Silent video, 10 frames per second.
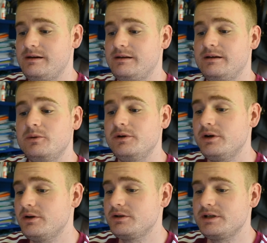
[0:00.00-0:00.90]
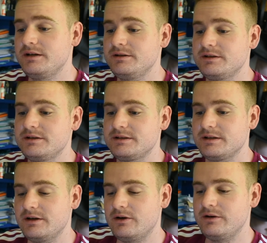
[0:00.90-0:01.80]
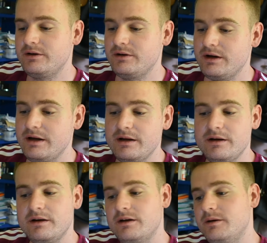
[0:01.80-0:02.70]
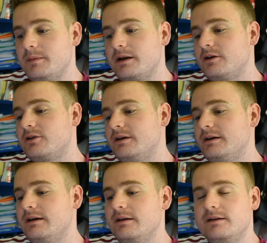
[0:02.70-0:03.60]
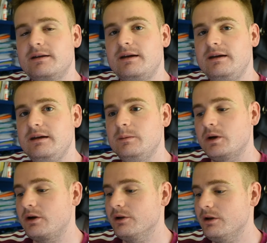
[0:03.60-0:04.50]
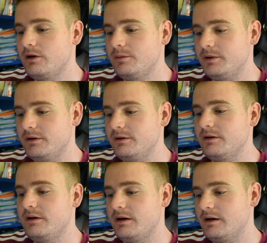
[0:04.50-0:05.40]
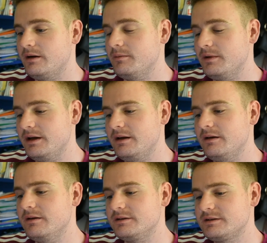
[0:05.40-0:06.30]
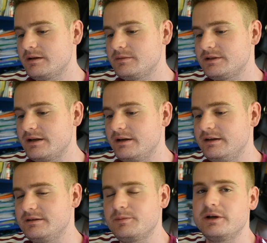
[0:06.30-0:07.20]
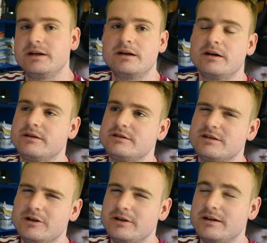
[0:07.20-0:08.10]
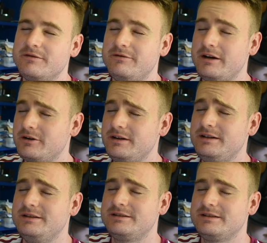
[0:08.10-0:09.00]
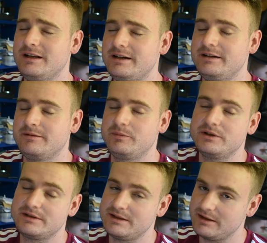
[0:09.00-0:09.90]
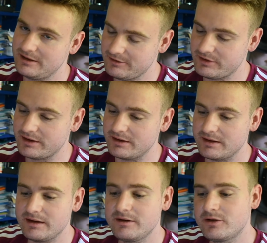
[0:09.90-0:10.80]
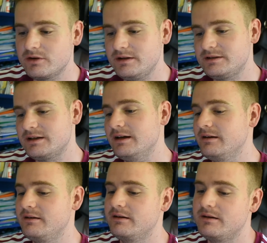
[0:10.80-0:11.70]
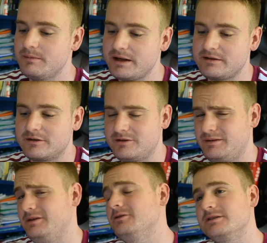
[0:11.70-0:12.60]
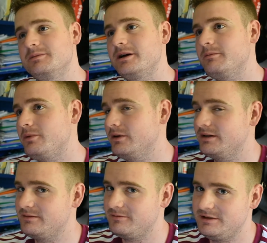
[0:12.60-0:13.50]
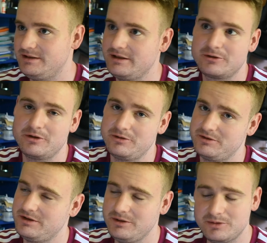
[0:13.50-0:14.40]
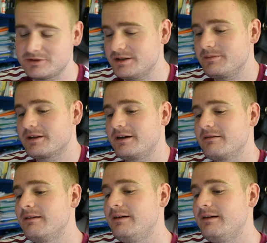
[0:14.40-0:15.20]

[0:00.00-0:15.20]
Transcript: There were no changes in hematocrit and hemoglobin in some studies, but in others showed a very slight but significant increase in hematocrit. It was about 0.02 or something.